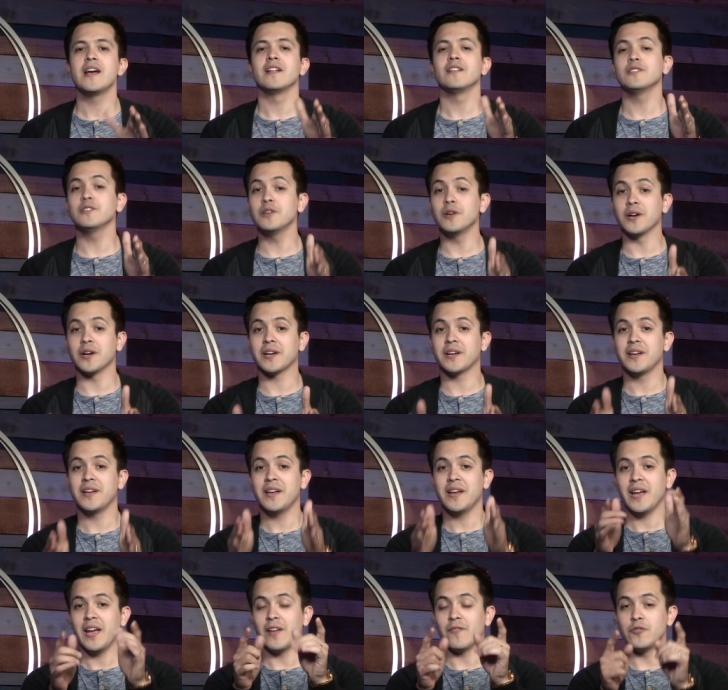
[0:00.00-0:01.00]
Look,
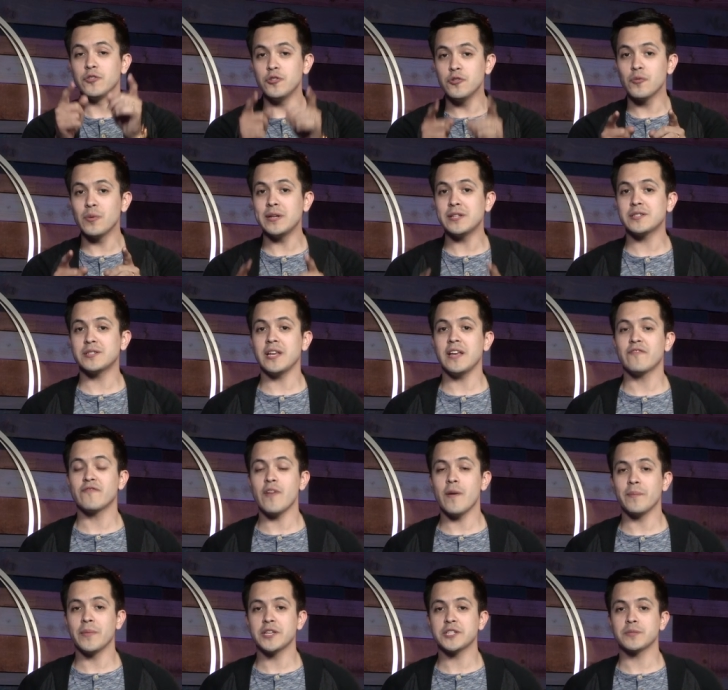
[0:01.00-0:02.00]
if you receive
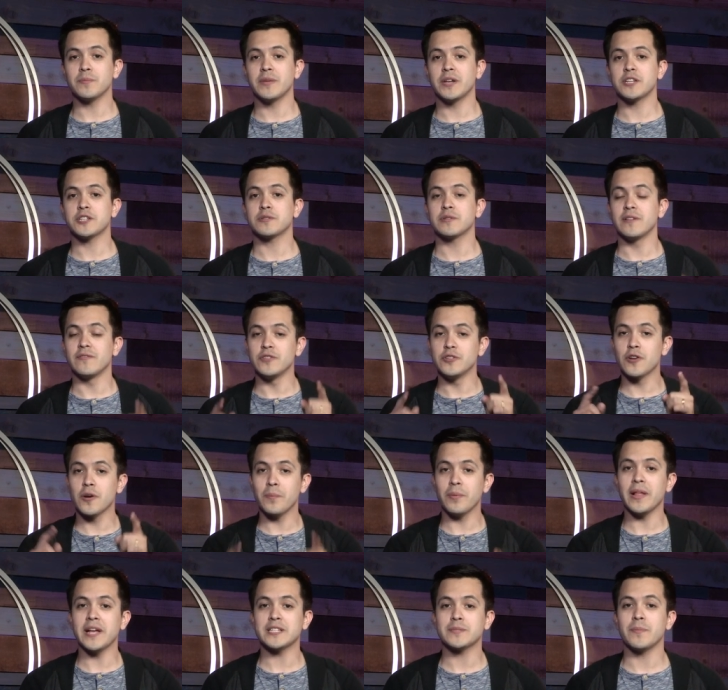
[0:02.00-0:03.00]
from this ministry, if you're
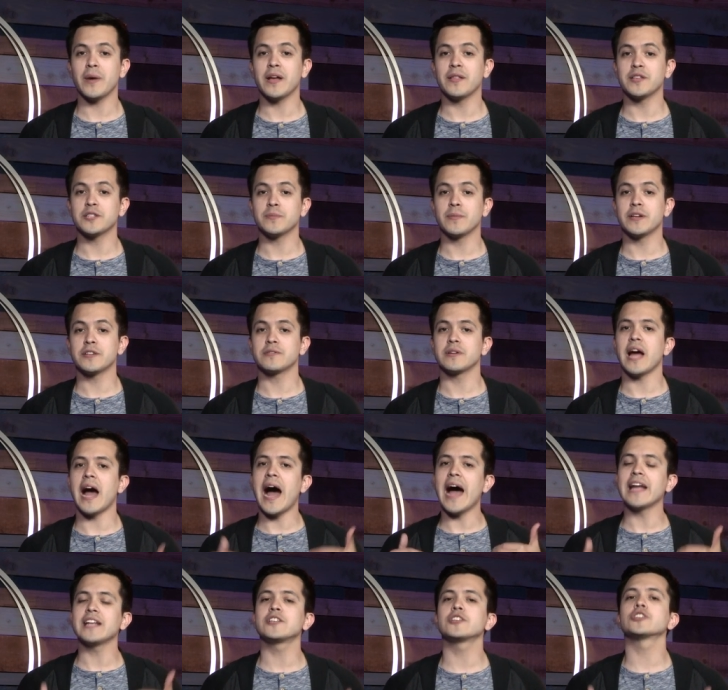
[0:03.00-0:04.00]
blessed by this ministry,
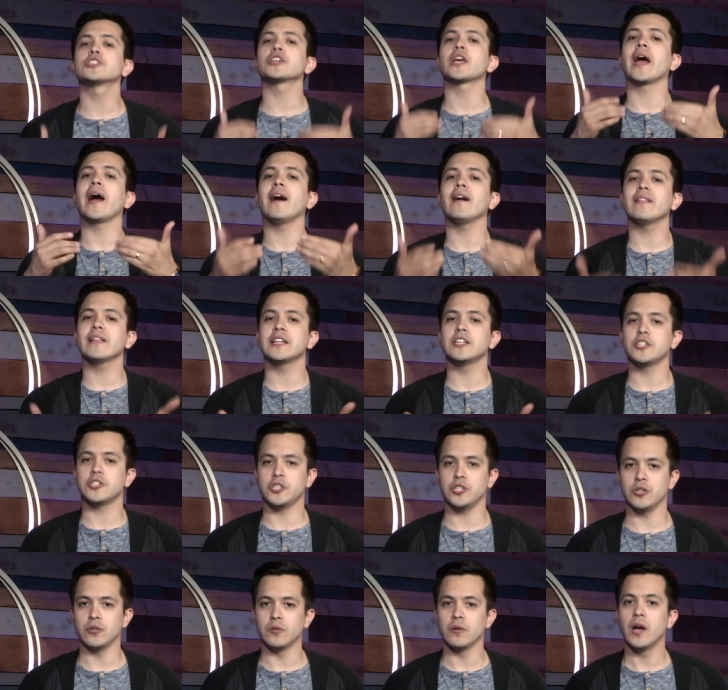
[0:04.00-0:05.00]
I challenge
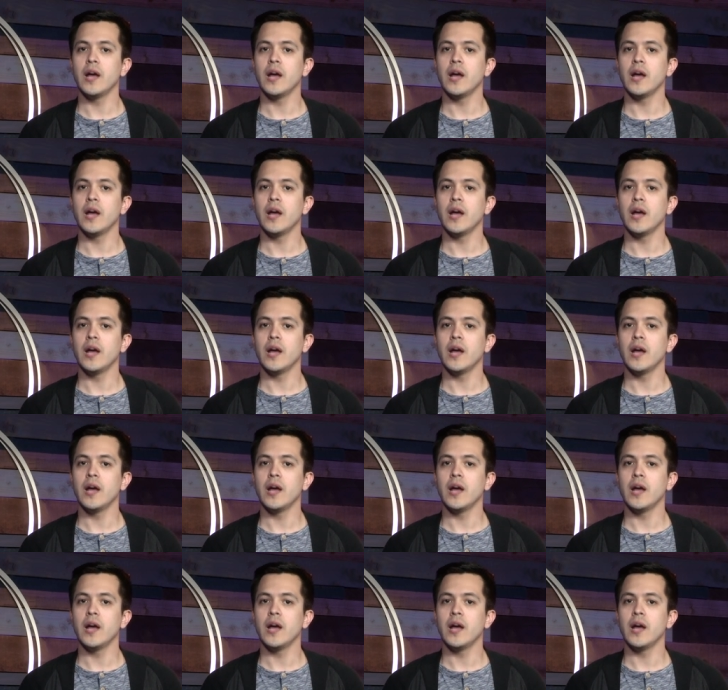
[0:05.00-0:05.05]
you